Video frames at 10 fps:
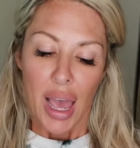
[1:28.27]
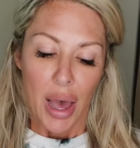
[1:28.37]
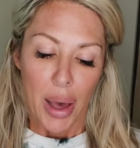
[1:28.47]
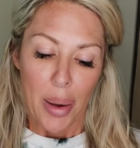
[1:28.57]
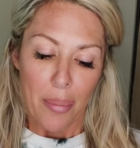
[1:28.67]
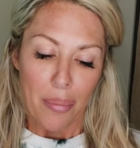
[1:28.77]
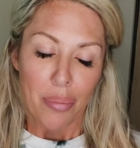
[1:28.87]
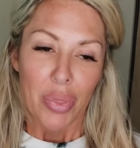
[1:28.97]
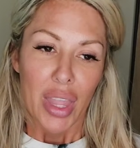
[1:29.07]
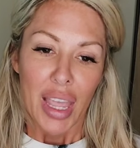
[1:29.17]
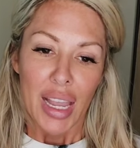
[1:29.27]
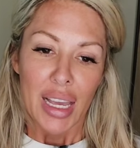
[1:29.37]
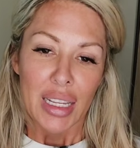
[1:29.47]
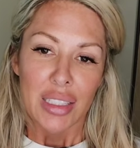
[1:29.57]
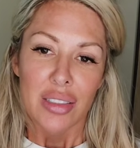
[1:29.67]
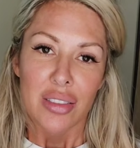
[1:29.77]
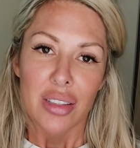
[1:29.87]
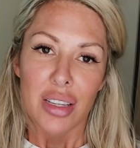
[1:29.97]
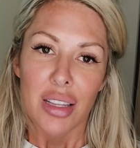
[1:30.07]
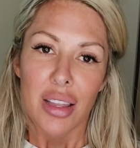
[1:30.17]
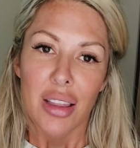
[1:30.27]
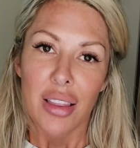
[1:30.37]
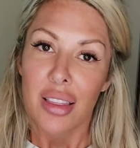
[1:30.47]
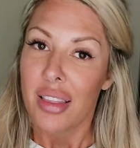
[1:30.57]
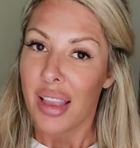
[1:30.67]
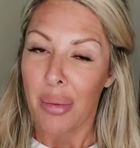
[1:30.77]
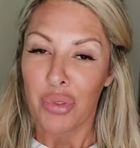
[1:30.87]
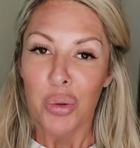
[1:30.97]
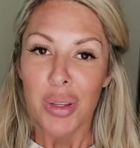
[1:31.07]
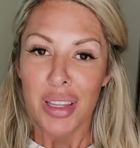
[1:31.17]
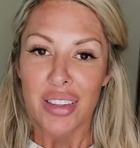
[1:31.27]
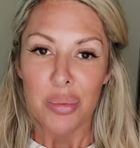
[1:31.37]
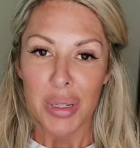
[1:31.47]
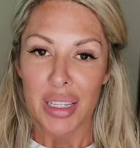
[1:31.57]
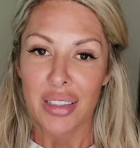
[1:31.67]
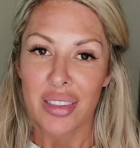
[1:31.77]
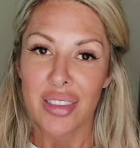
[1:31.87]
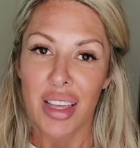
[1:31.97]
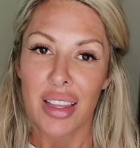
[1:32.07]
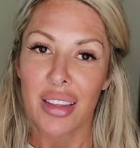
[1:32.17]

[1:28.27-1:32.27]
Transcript: And I'm doing this because